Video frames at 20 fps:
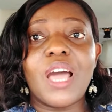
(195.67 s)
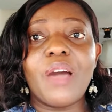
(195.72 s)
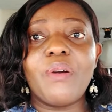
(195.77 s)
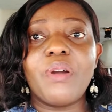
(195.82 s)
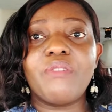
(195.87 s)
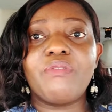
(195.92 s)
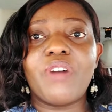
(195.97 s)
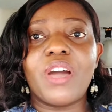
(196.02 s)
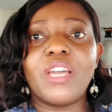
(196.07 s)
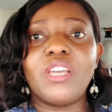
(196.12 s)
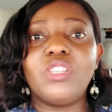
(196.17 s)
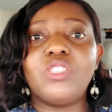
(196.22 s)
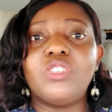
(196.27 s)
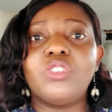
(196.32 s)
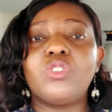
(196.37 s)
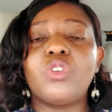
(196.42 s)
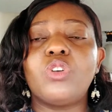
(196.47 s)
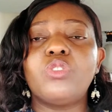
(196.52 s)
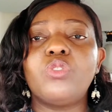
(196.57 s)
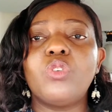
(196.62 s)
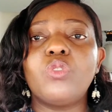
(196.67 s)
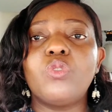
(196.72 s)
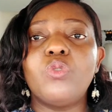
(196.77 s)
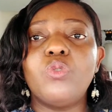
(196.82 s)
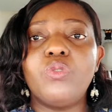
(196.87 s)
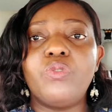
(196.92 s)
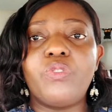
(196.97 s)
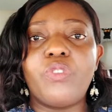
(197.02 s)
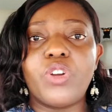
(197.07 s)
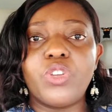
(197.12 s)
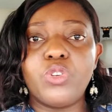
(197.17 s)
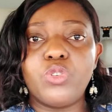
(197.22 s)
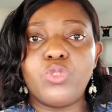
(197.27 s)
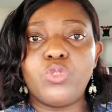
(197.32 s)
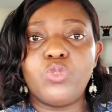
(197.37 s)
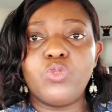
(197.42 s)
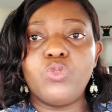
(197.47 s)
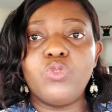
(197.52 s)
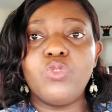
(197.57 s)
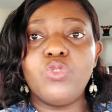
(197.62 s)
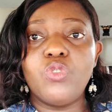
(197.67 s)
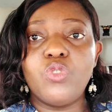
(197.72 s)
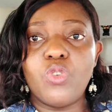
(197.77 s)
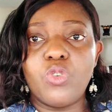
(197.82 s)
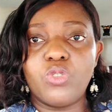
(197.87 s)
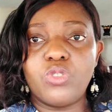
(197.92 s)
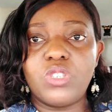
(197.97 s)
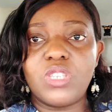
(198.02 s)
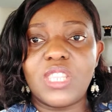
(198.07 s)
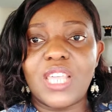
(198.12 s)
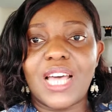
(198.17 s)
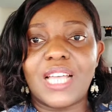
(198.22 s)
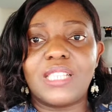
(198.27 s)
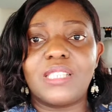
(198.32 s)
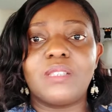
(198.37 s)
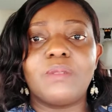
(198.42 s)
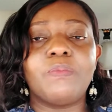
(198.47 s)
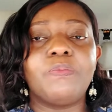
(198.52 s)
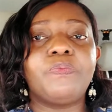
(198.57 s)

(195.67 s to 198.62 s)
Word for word: However, it is also good for you to note that